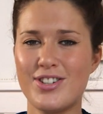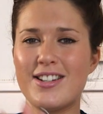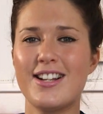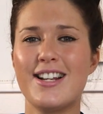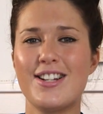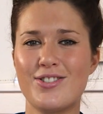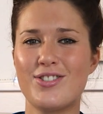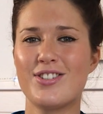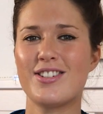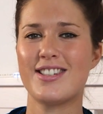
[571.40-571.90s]

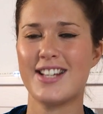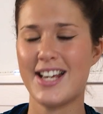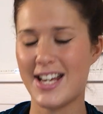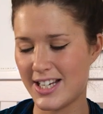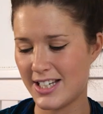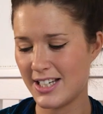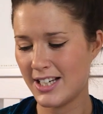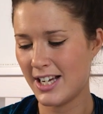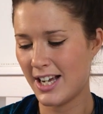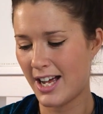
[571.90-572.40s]
just
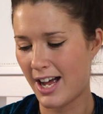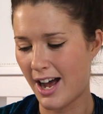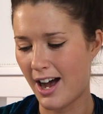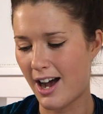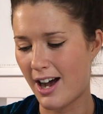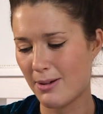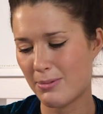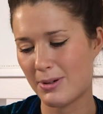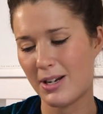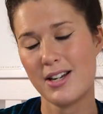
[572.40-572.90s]
say
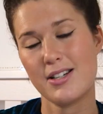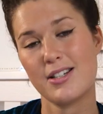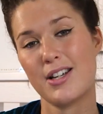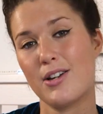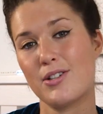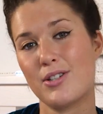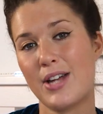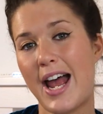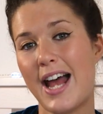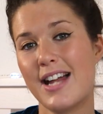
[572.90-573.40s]
I would like to
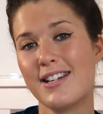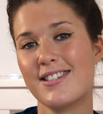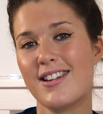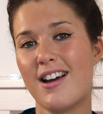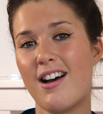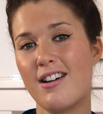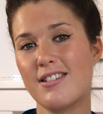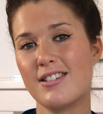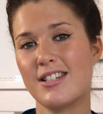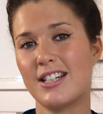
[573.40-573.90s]
go to
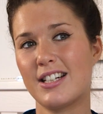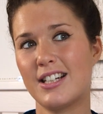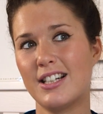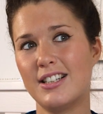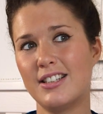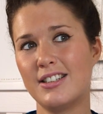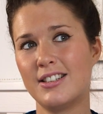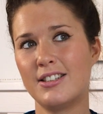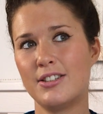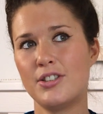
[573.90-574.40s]

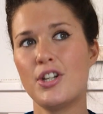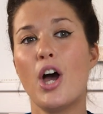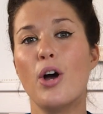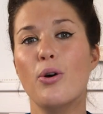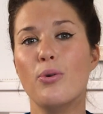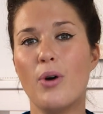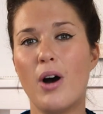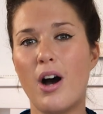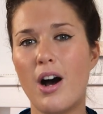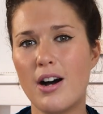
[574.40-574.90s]
Antarctica.
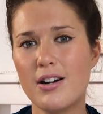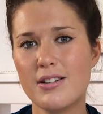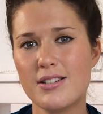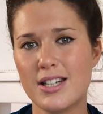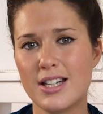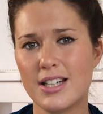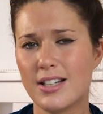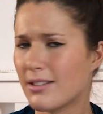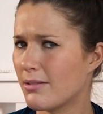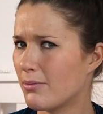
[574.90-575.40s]
No,
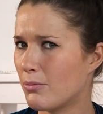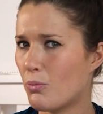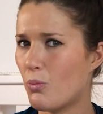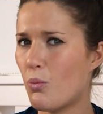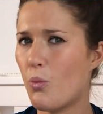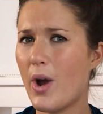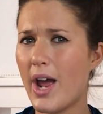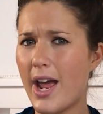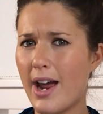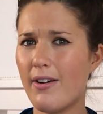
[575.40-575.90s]
Arctic.
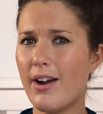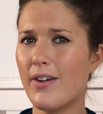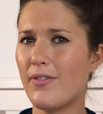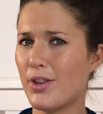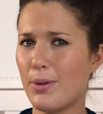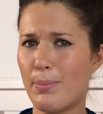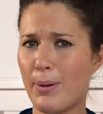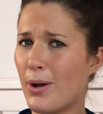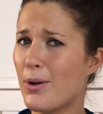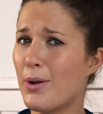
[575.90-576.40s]

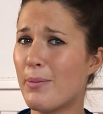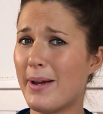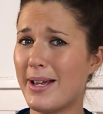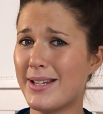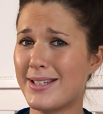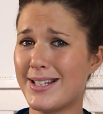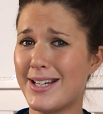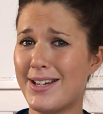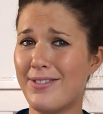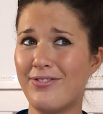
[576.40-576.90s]
Wherever the polar
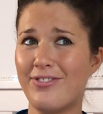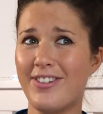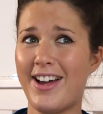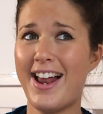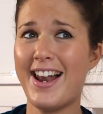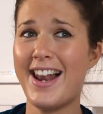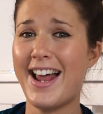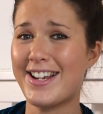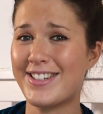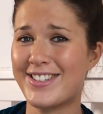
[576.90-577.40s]
bears live.
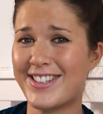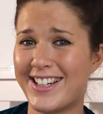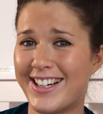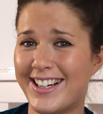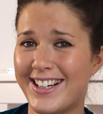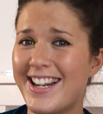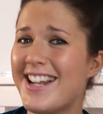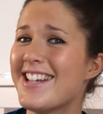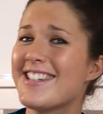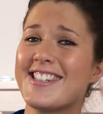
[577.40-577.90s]

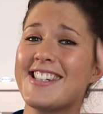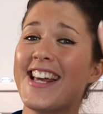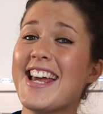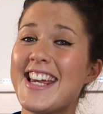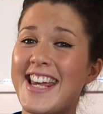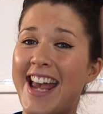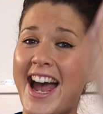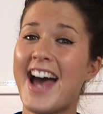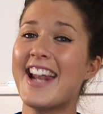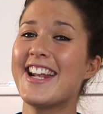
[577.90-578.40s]
Alaska. Let's
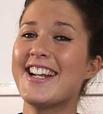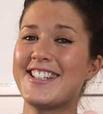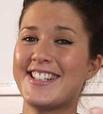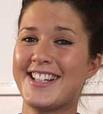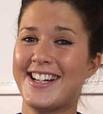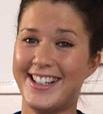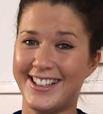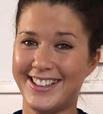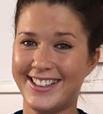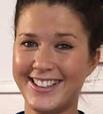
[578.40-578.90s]
say
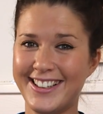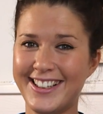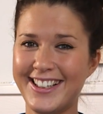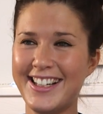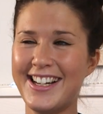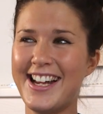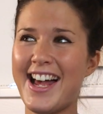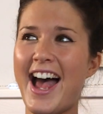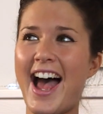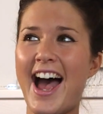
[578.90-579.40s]
Canada.
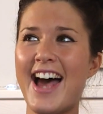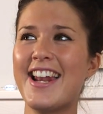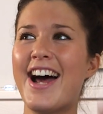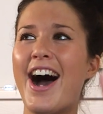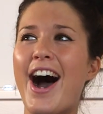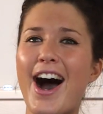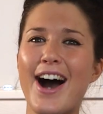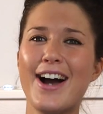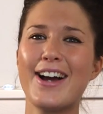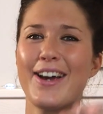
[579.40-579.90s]
And
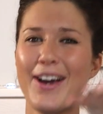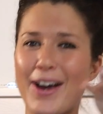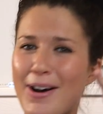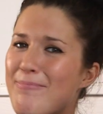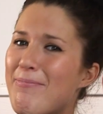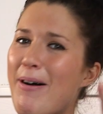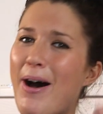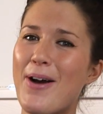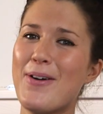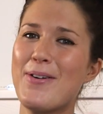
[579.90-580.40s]
hug
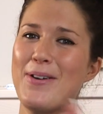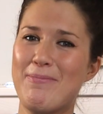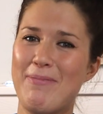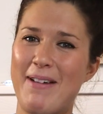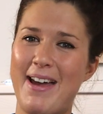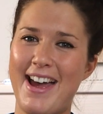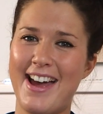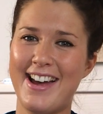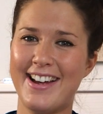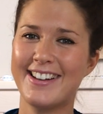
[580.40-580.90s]
a polar
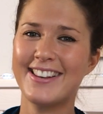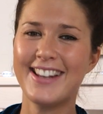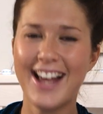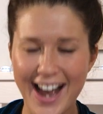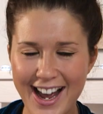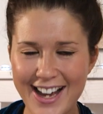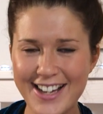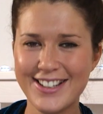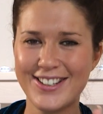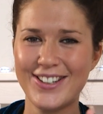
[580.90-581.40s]
bear.
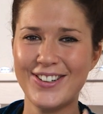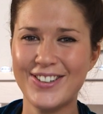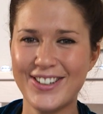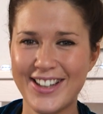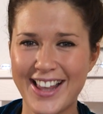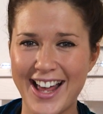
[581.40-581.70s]
That is